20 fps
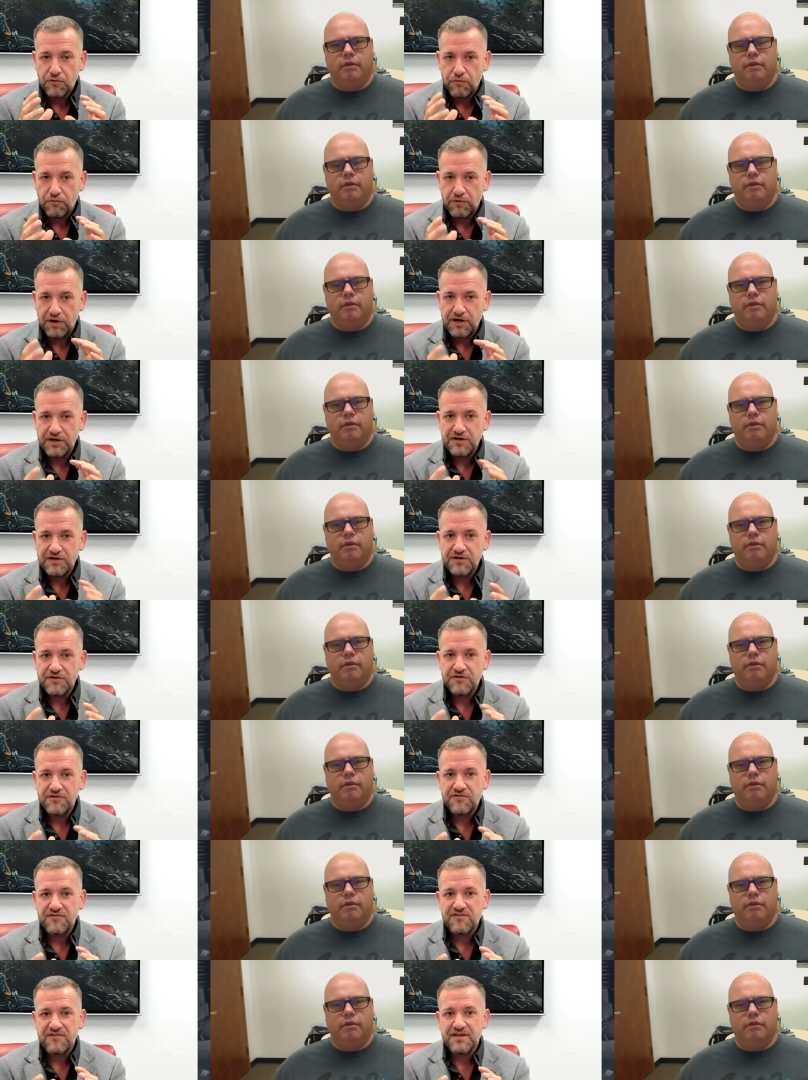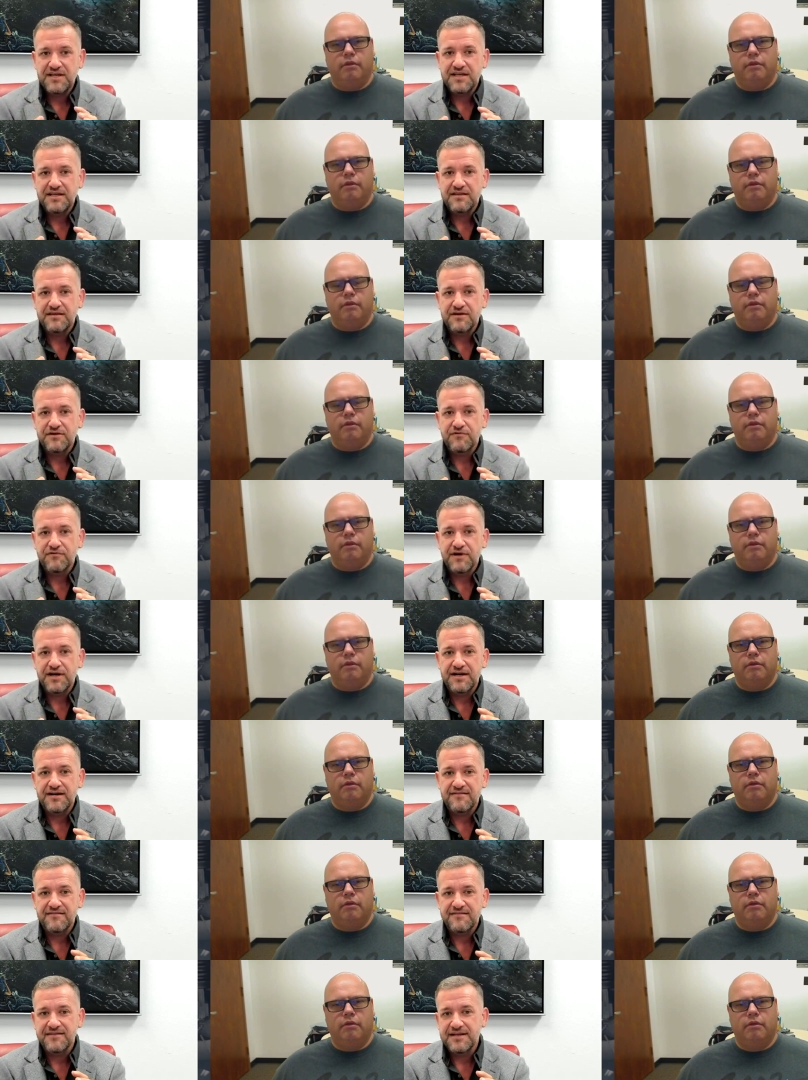Speaker 1: Where do you see the
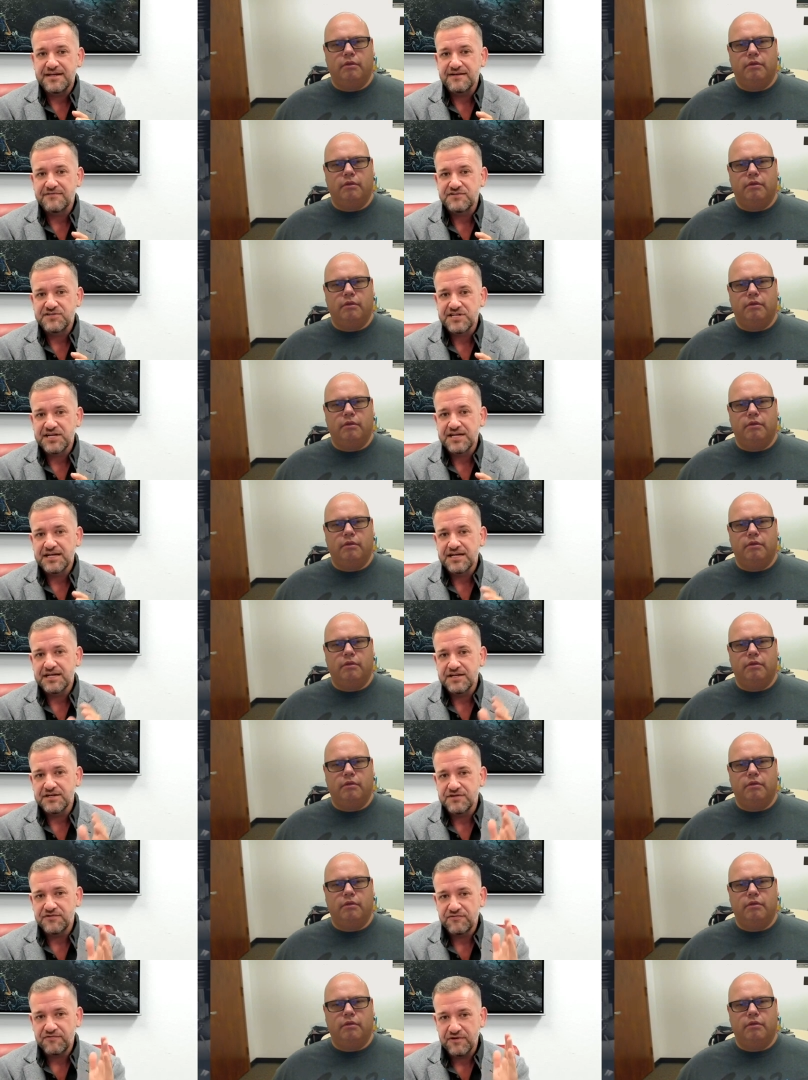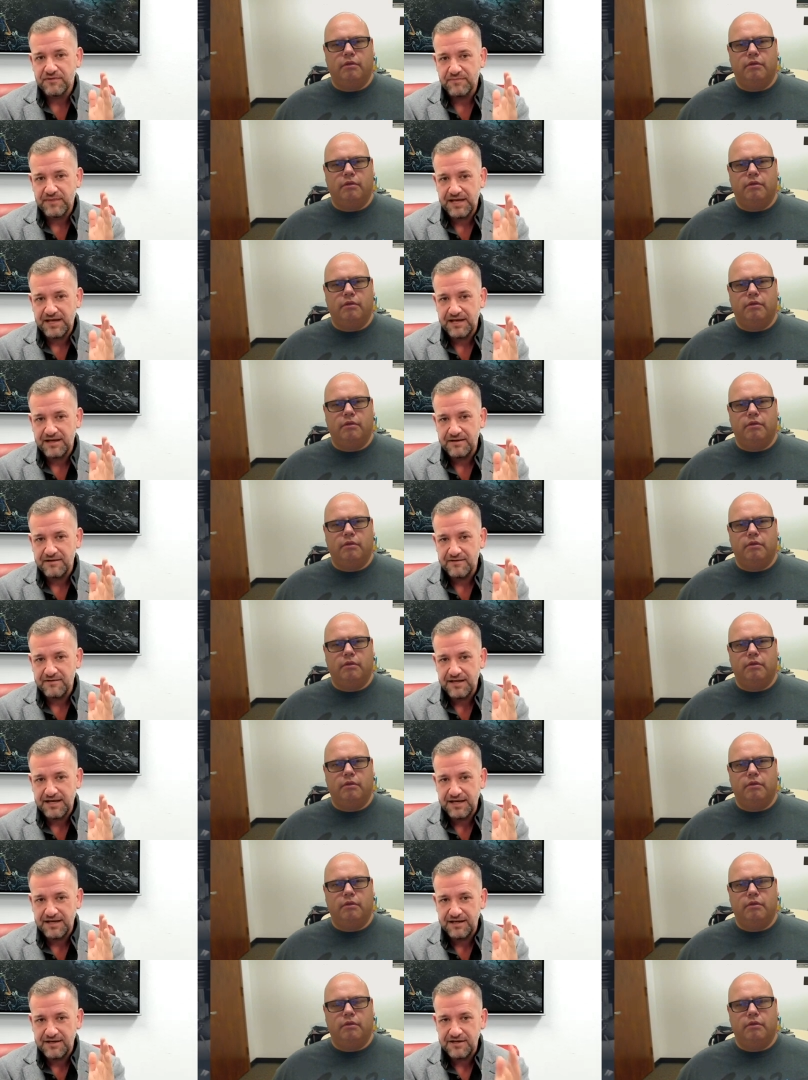greatest need of change from that
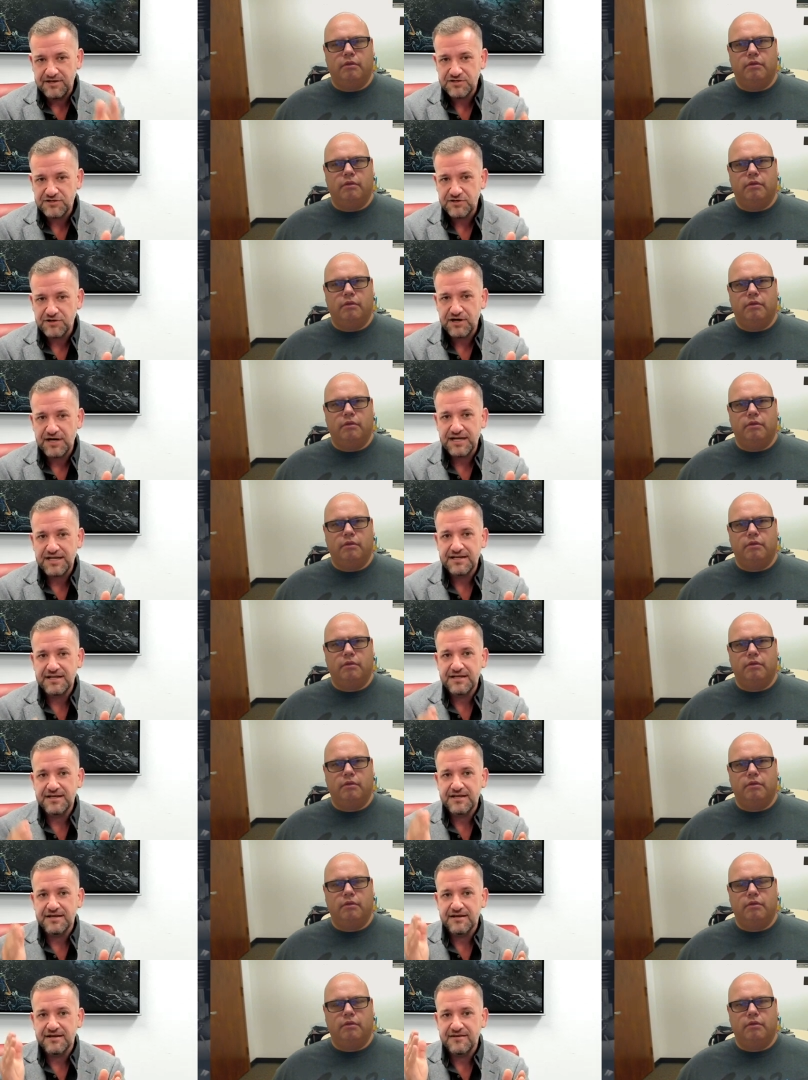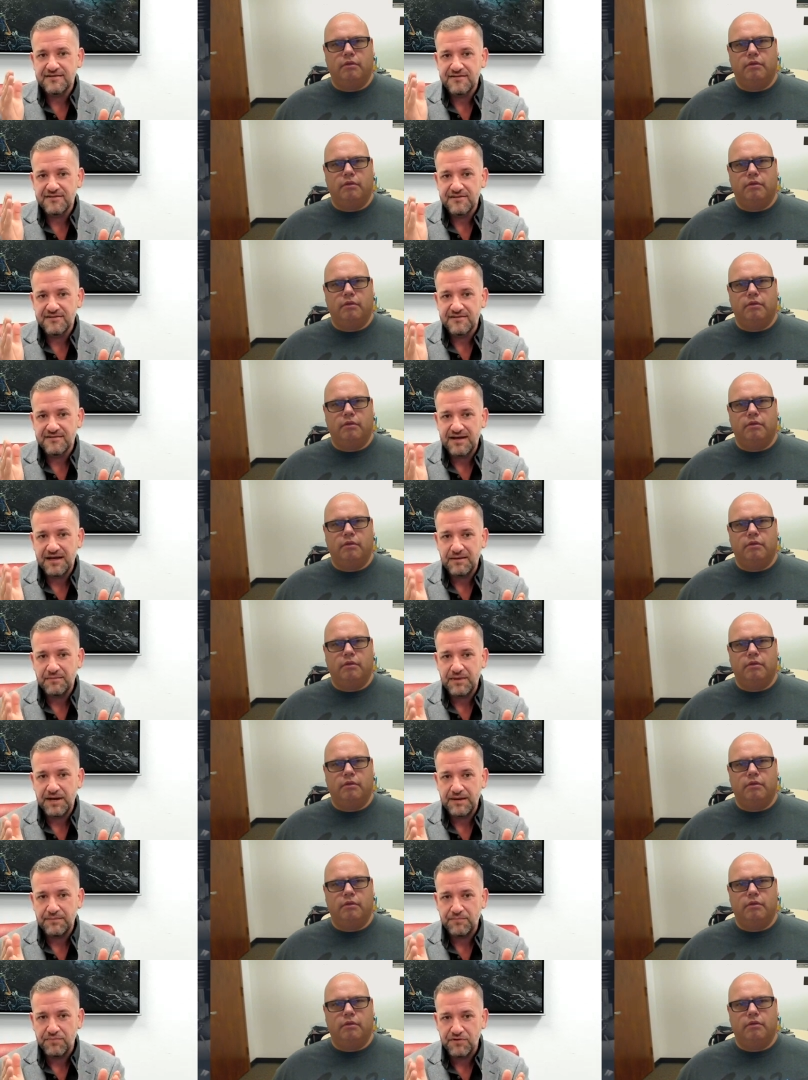that initial idea until the time
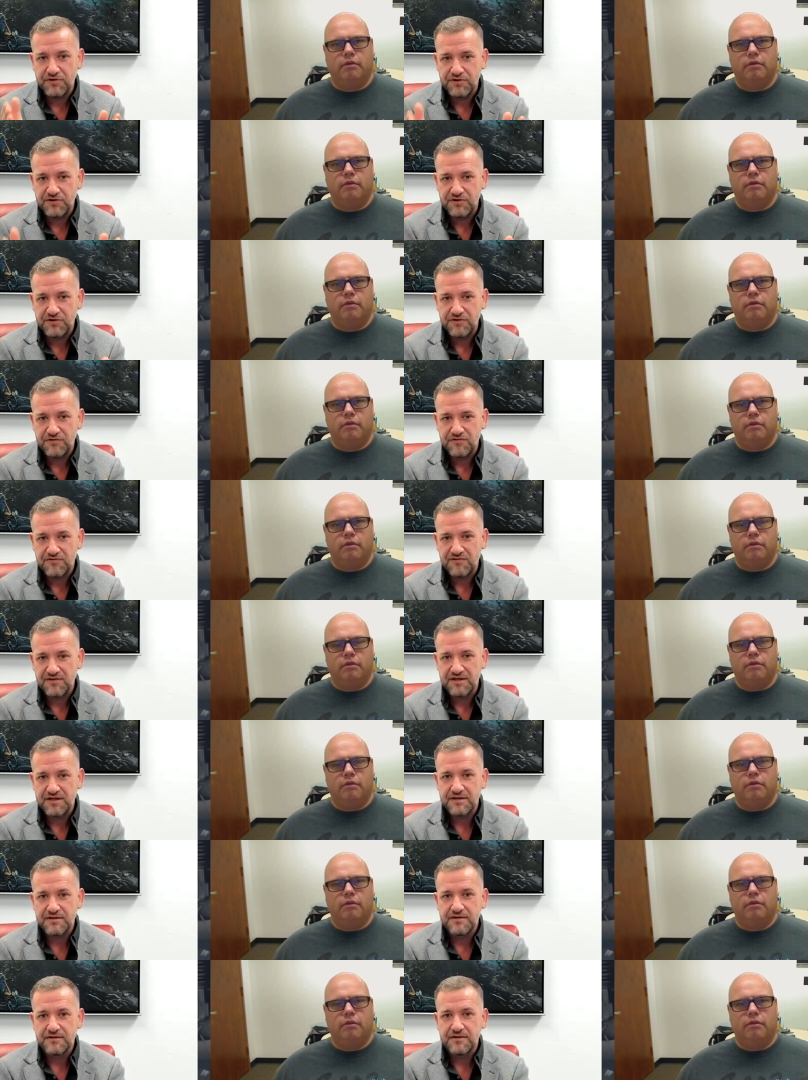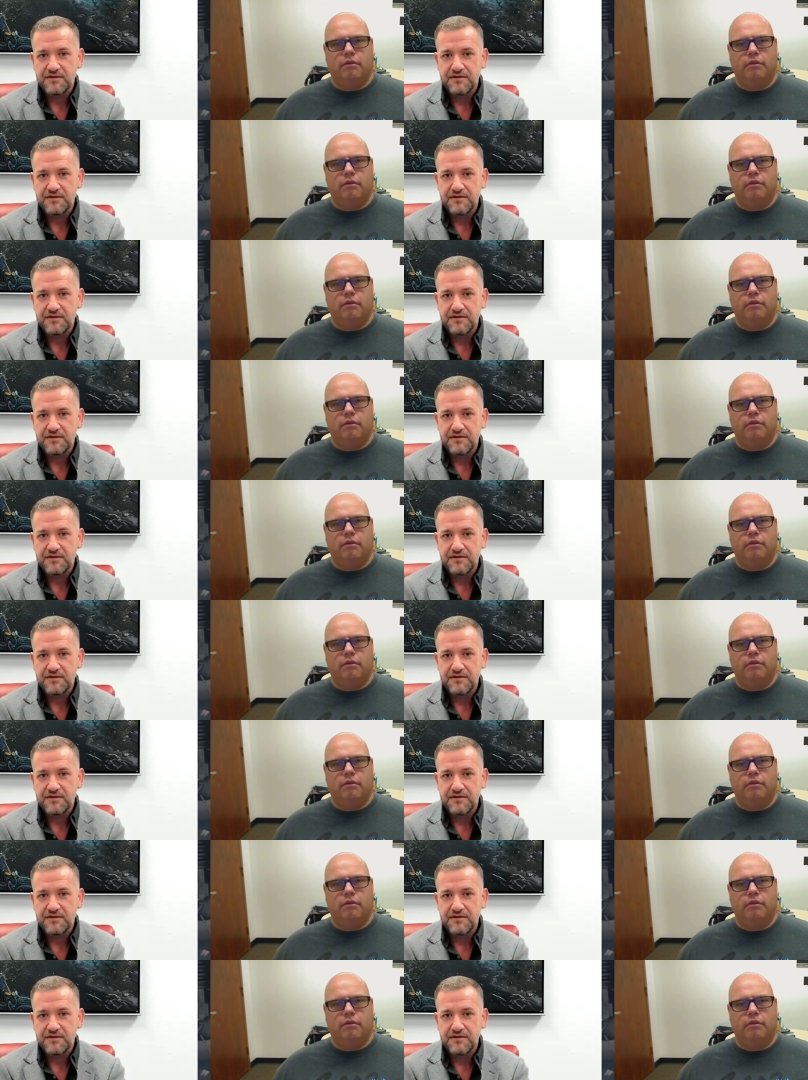I produce it?